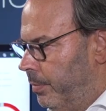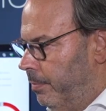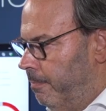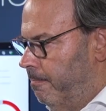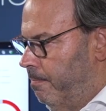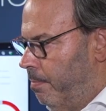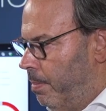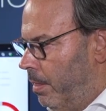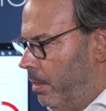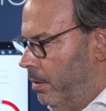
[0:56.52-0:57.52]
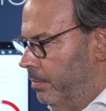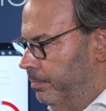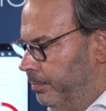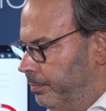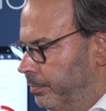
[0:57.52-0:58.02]

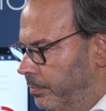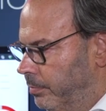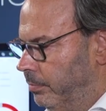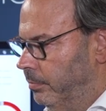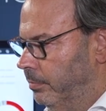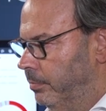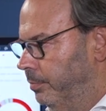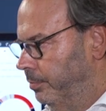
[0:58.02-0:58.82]
No words are spoken by the person on screen.